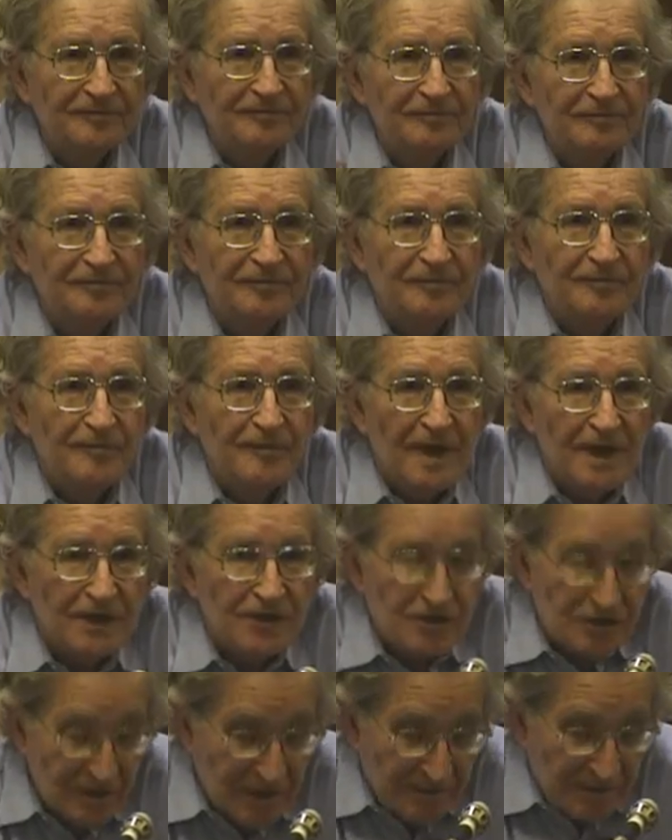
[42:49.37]
He was then editor of
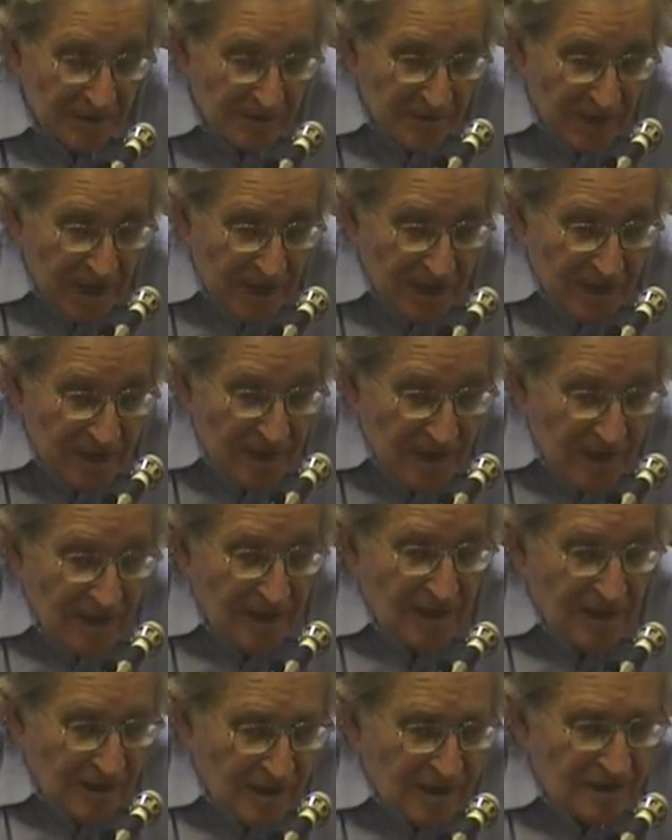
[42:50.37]
the New Republic,
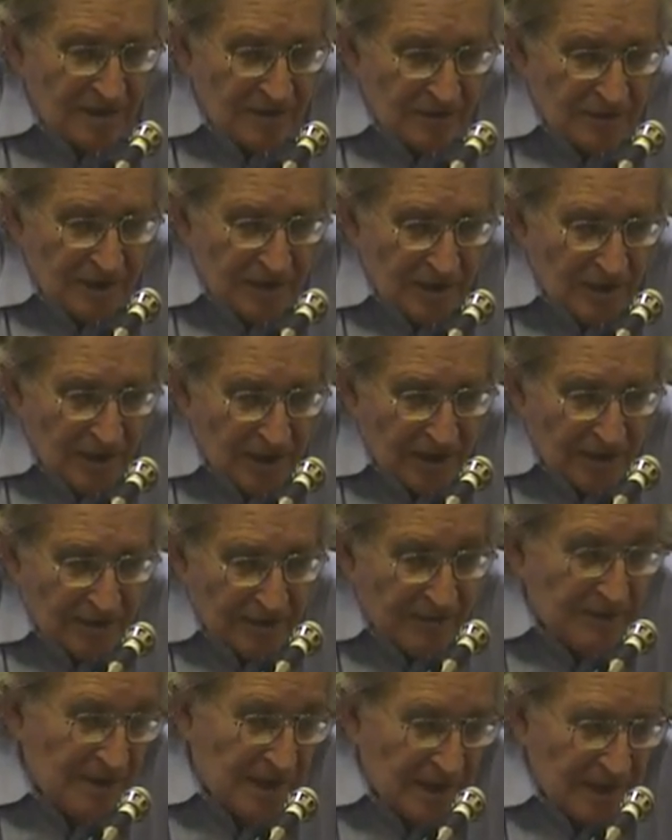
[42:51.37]
in which he
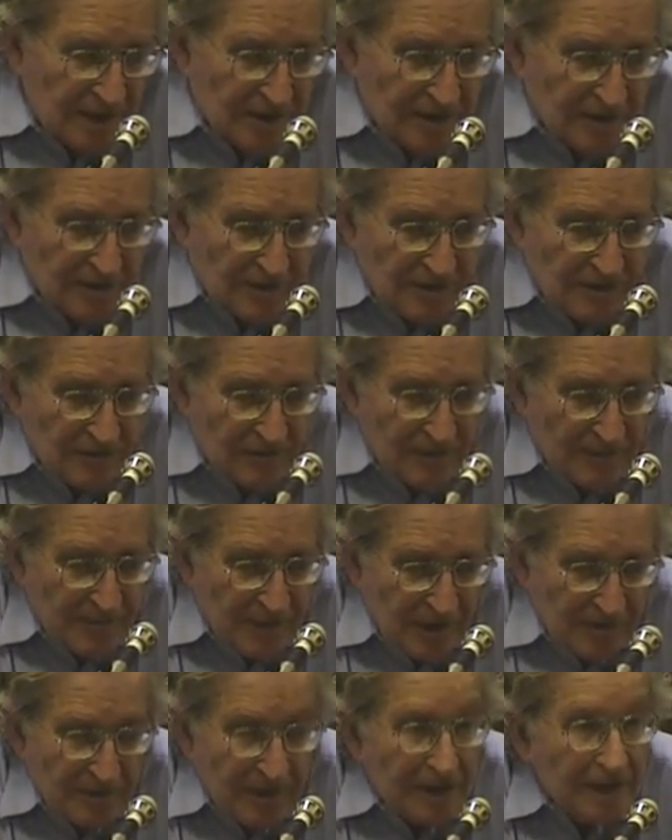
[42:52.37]
said that we shouldn't be too
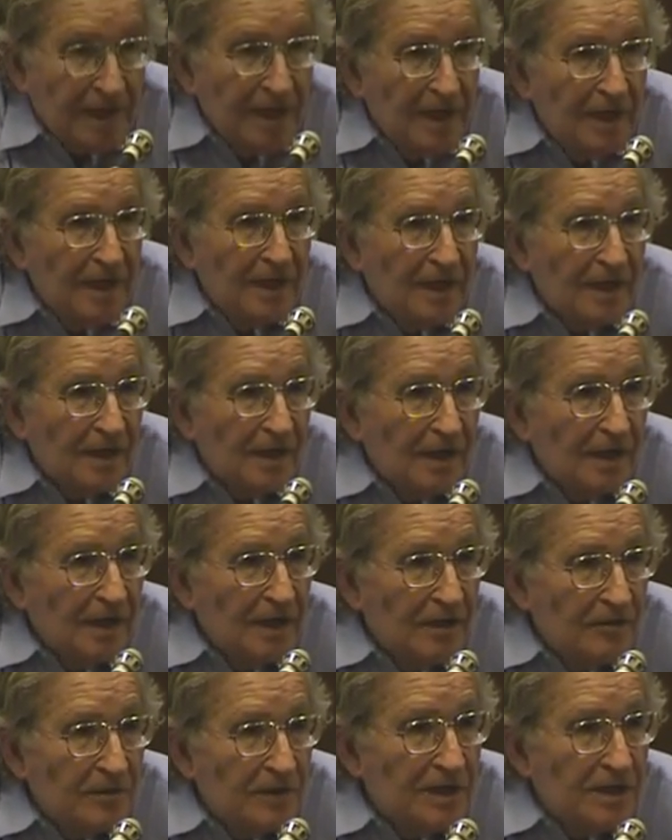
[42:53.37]
quick to
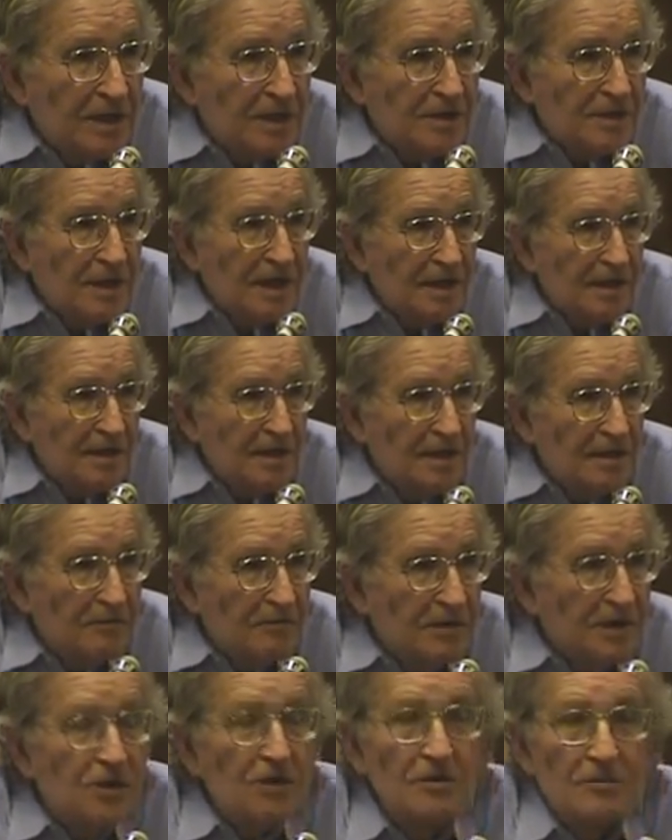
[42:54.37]
condemn
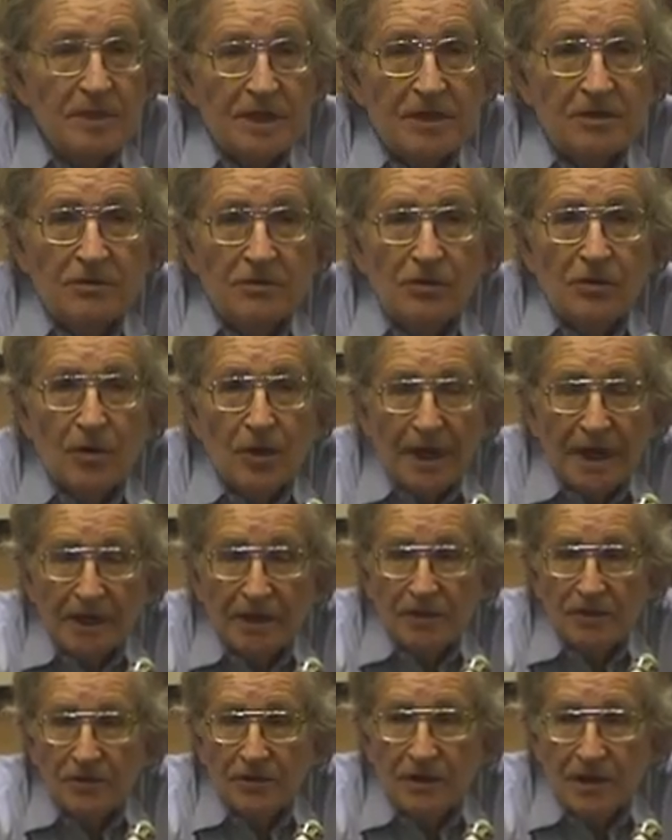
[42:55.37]
State Department
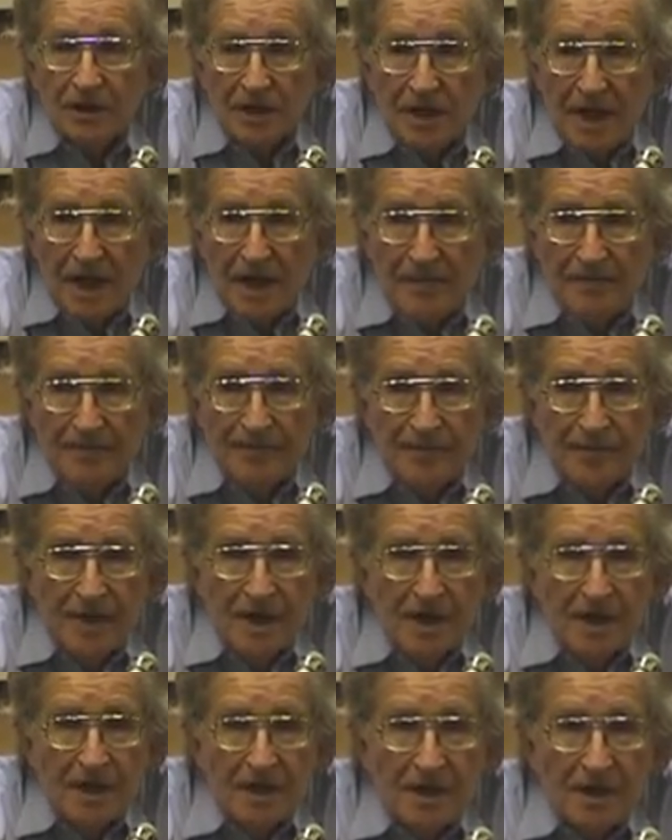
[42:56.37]
authorization for
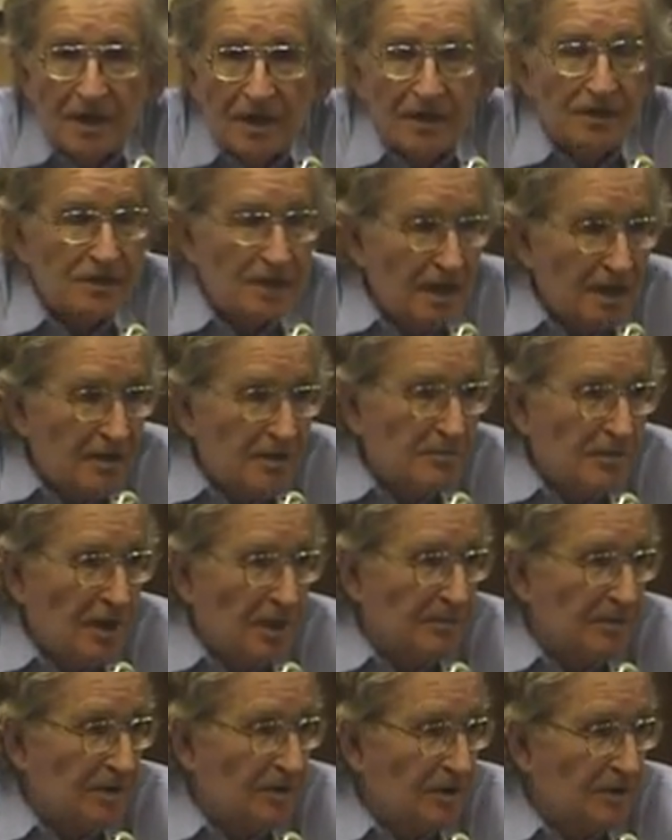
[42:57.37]
attacks on
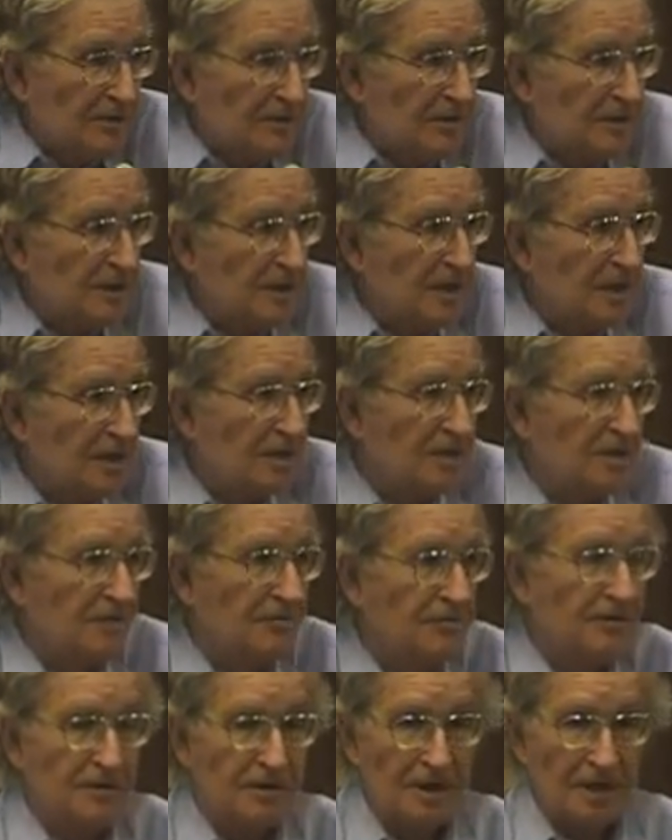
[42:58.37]
undefended civilian
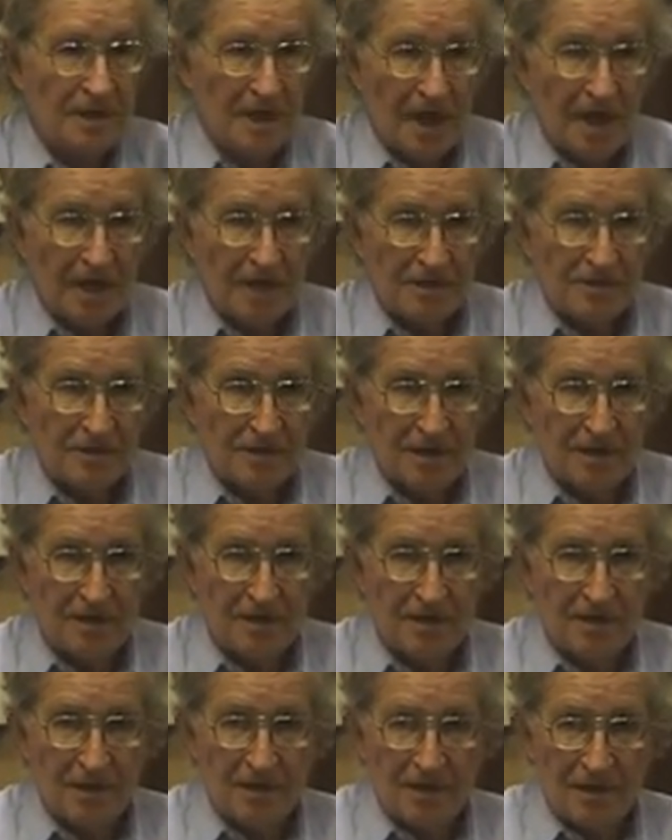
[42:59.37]
targets
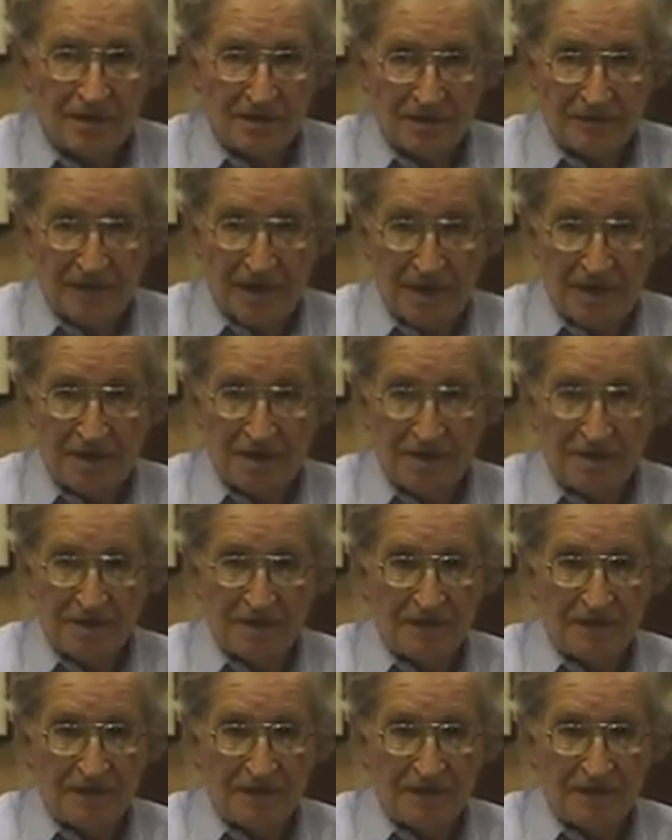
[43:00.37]
because